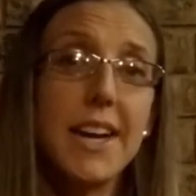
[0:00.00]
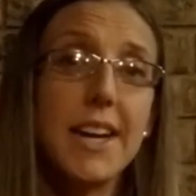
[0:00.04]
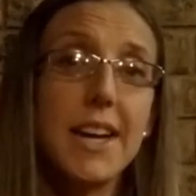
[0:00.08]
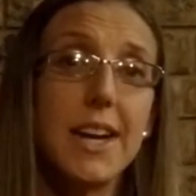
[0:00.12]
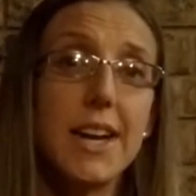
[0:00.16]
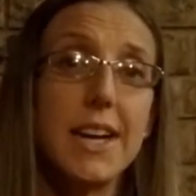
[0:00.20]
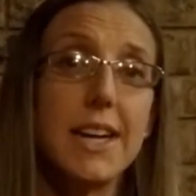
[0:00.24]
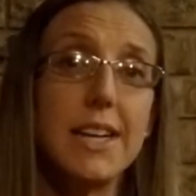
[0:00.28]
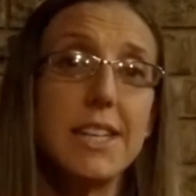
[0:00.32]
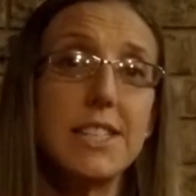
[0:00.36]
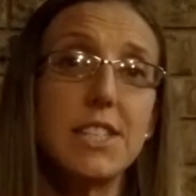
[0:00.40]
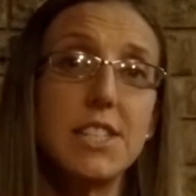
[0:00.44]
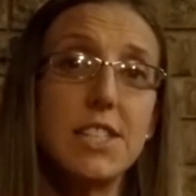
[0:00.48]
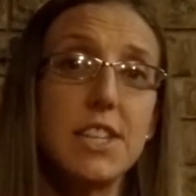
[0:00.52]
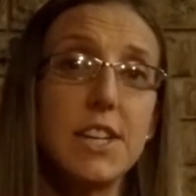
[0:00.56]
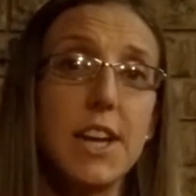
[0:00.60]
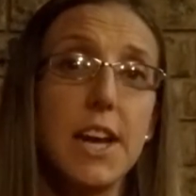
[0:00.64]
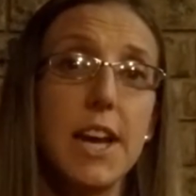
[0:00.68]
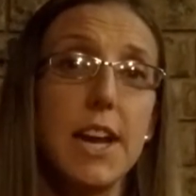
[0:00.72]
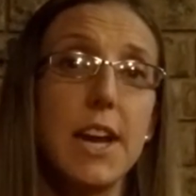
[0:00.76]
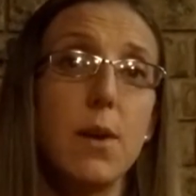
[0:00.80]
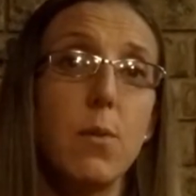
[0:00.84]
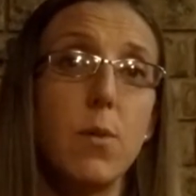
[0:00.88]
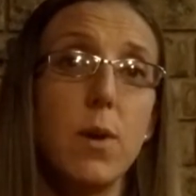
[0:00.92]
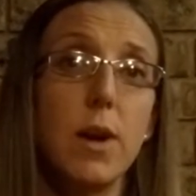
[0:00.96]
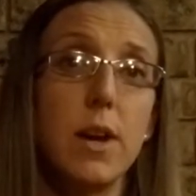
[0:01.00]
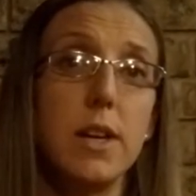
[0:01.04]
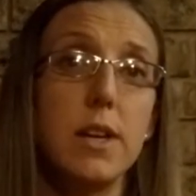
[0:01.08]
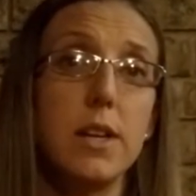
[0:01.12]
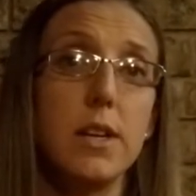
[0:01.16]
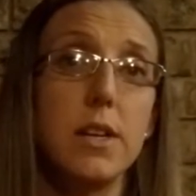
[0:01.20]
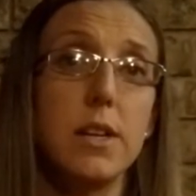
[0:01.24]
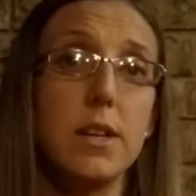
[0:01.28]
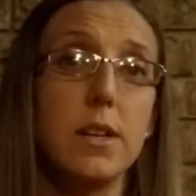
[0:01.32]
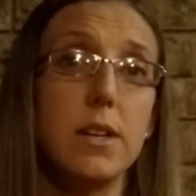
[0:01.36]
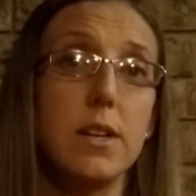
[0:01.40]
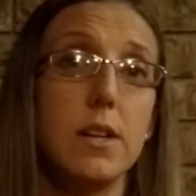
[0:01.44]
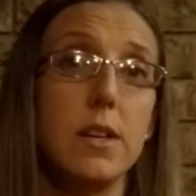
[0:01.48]
Hi guys, tonight I want
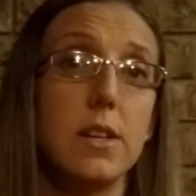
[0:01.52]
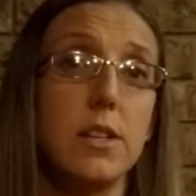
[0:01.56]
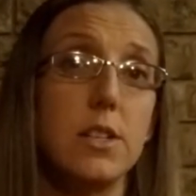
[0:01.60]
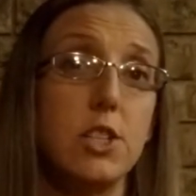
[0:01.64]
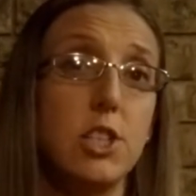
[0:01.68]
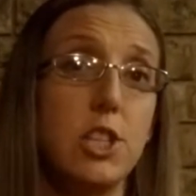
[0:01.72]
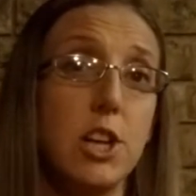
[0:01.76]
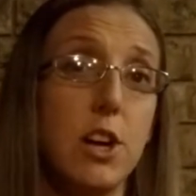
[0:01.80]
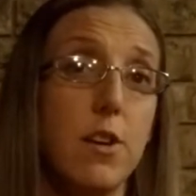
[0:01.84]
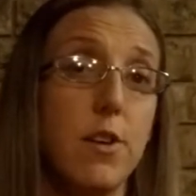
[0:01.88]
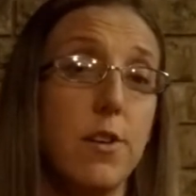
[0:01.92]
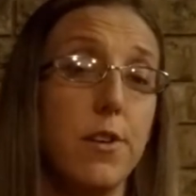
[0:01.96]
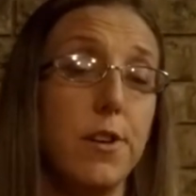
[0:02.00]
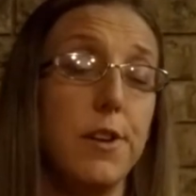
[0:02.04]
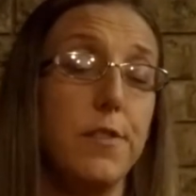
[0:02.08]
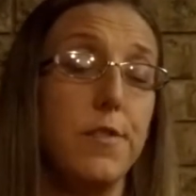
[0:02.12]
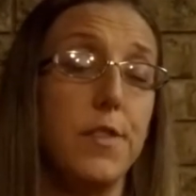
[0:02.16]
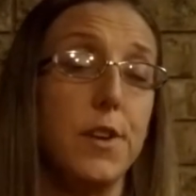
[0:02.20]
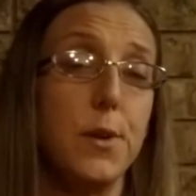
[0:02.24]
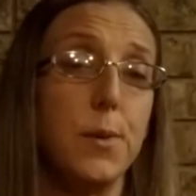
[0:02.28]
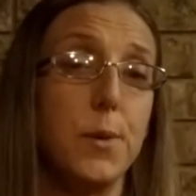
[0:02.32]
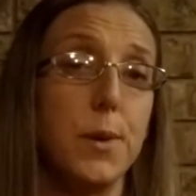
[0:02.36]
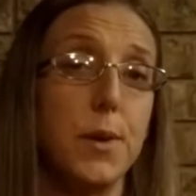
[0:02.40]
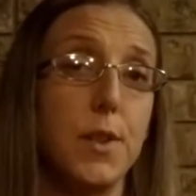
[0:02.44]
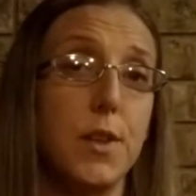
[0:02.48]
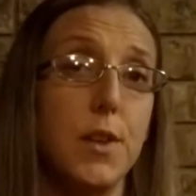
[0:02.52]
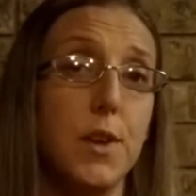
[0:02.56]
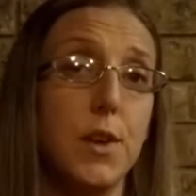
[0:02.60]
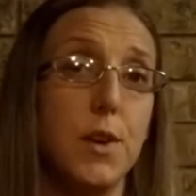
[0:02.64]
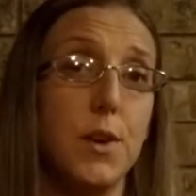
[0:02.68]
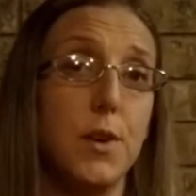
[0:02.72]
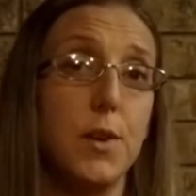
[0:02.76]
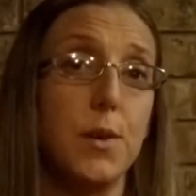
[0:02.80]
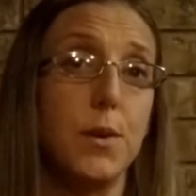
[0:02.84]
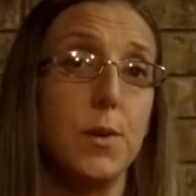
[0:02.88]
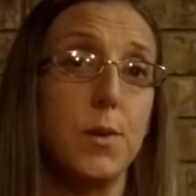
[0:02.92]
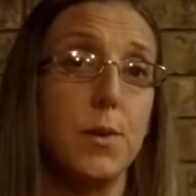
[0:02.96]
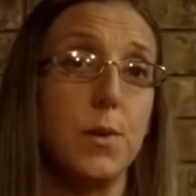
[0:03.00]
to share a review with
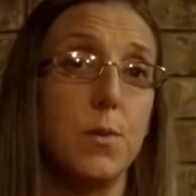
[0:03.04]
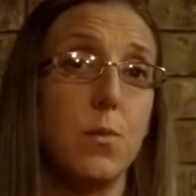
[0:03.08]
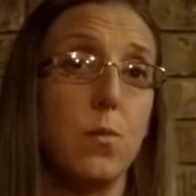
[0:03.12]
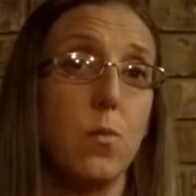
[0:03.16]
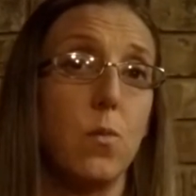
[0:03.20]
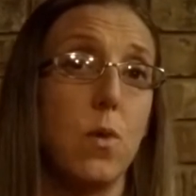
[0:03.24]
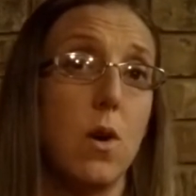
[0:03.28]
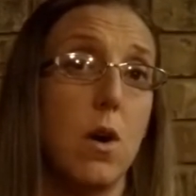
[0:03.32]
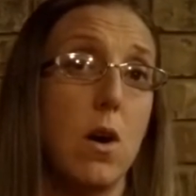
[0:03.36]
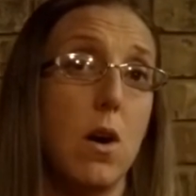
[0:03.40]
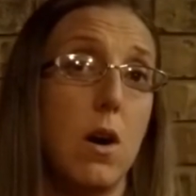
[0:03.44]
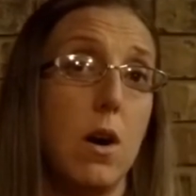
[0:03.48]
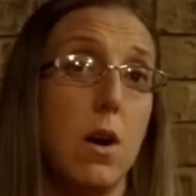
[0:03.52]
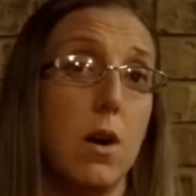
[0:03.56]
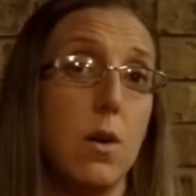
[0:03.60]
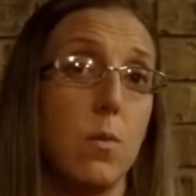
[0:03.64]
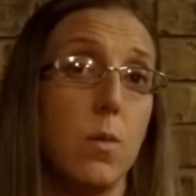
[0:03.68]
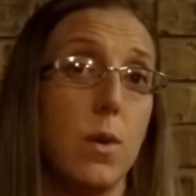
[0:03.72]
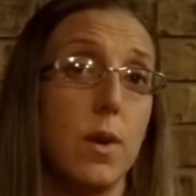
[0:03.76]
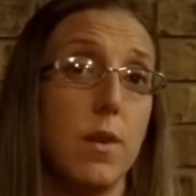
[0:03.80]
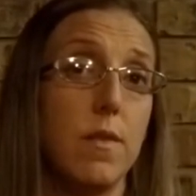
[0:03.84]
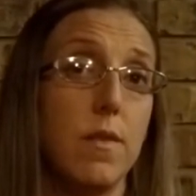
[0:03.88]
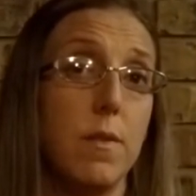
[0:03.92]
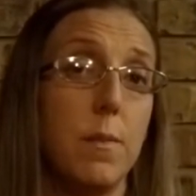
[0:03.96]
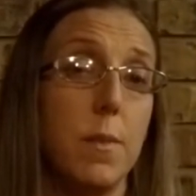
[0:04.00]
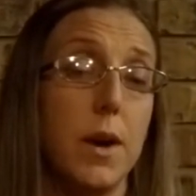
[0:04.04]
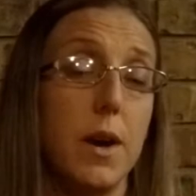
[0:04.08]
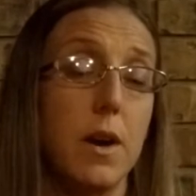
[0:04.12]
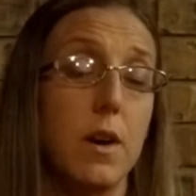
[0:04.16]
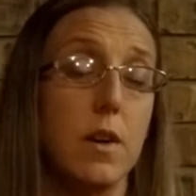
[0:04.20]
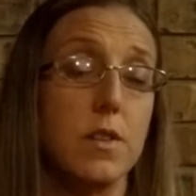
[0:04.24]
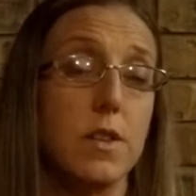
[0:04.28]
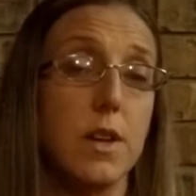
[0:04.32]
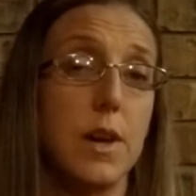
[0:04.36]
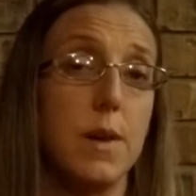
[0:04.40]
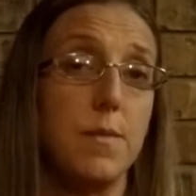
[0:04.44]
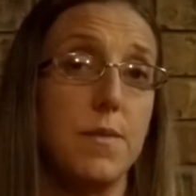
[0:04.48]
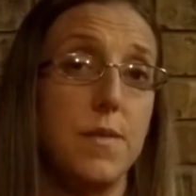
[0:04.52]
you on one of my
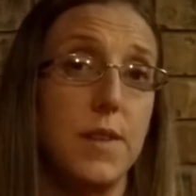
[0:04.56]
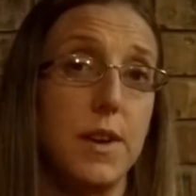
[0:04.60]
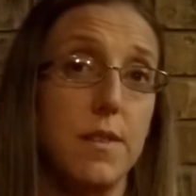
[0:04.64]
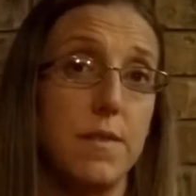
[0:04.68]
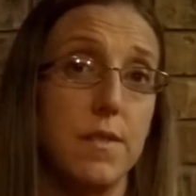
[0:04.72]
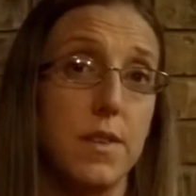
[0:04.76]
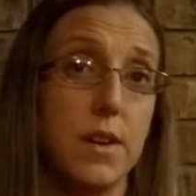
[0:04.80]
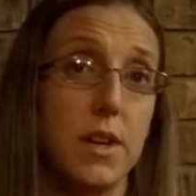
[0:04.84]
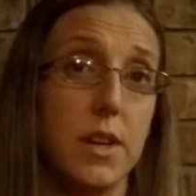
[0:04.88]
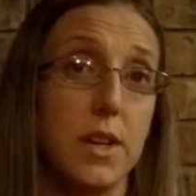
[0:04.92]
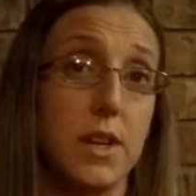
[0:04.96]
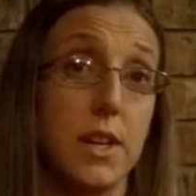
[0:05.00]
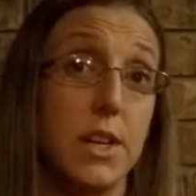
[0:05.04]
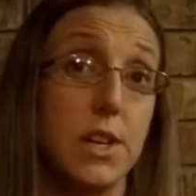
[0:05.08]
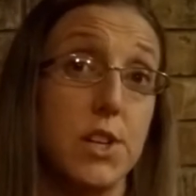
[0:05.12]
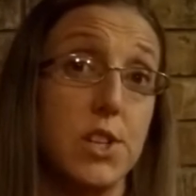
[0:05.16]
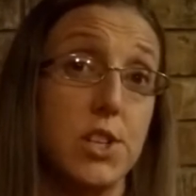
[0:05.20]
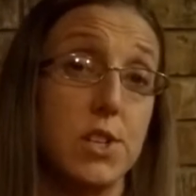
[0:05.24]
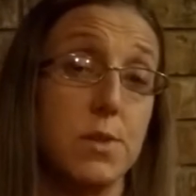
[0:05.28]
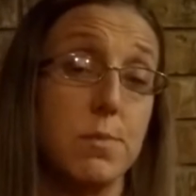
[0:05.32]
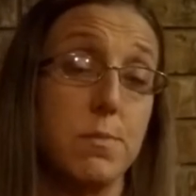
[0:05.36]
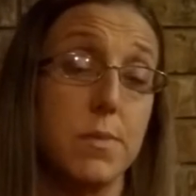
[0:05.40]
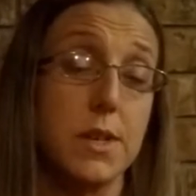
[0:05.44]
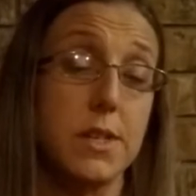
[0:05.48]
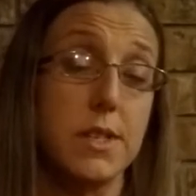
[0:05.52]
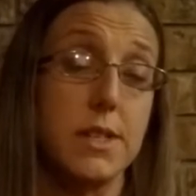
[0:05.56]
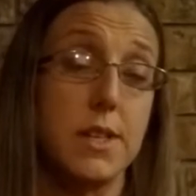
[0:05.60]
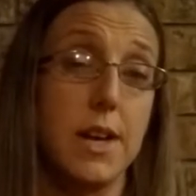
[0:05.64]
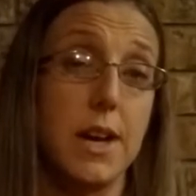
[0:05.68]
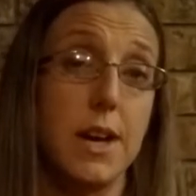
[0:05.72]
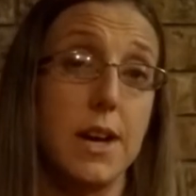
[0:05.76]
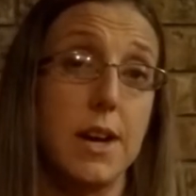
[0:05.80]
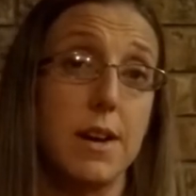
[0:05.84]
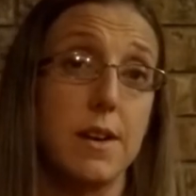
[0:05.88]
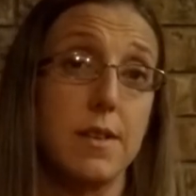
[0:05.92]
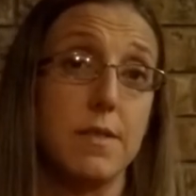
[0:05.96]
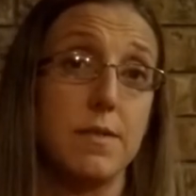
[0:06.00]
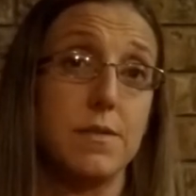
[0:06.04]
all-time favorite kitchen
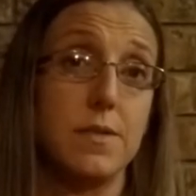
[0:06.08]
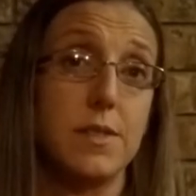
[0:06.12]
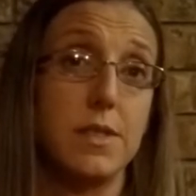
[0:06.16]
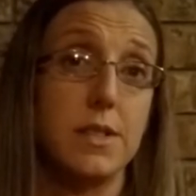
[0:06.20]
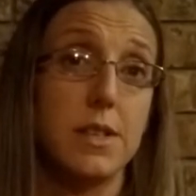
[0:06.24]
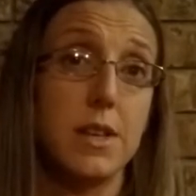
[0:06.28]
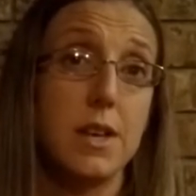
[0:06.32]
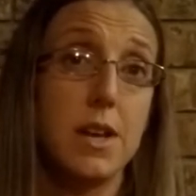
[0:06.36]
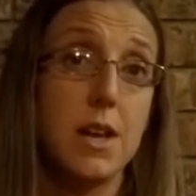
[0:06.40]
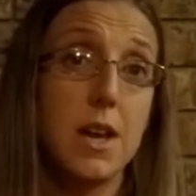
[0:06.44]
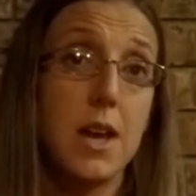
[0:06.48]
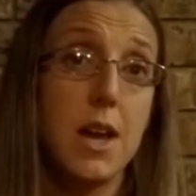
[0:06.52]
must-haves.